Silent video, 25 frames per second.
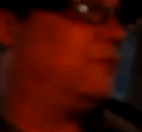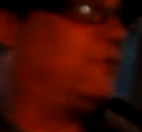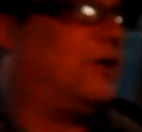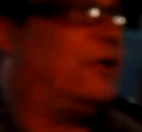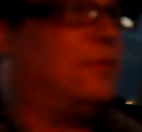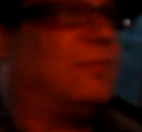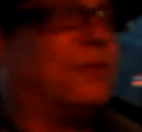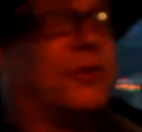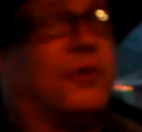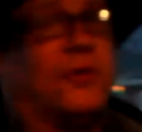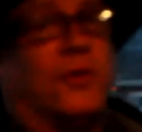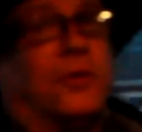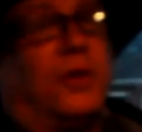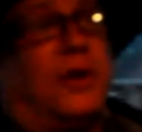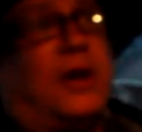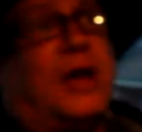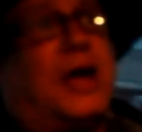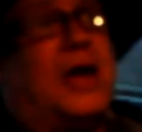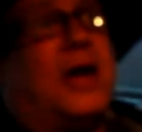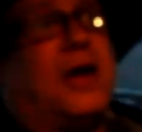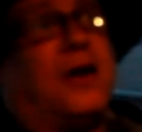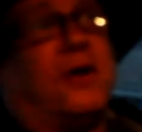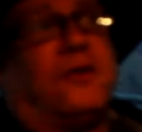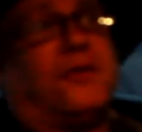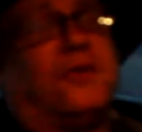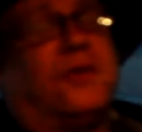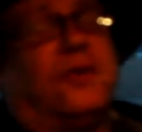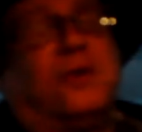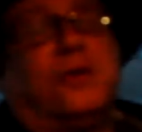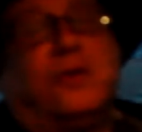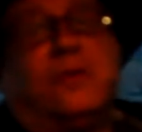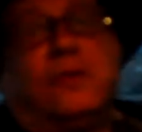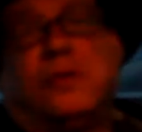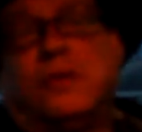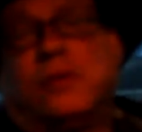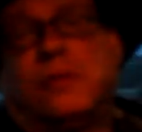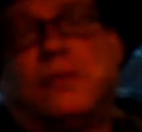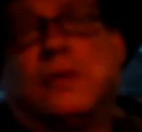say you want to do a line or
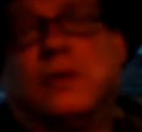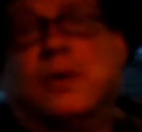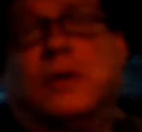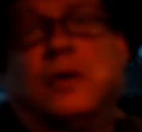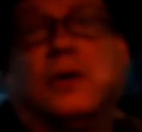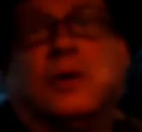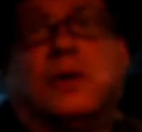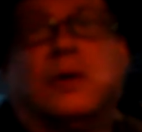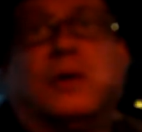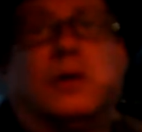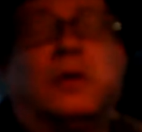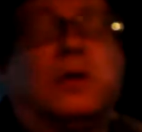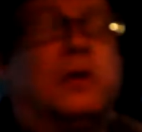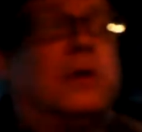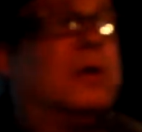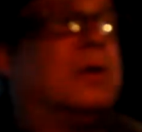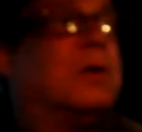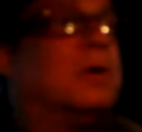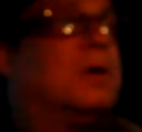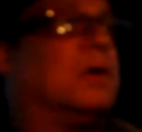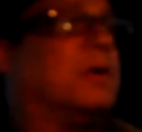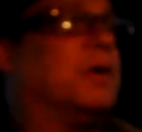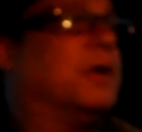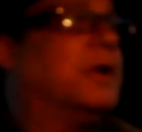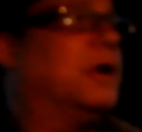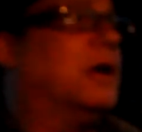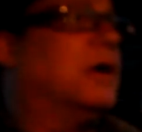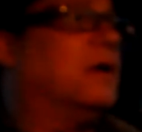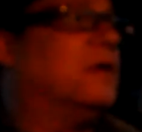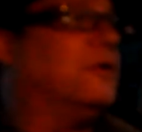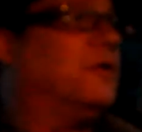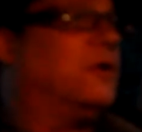two, you know,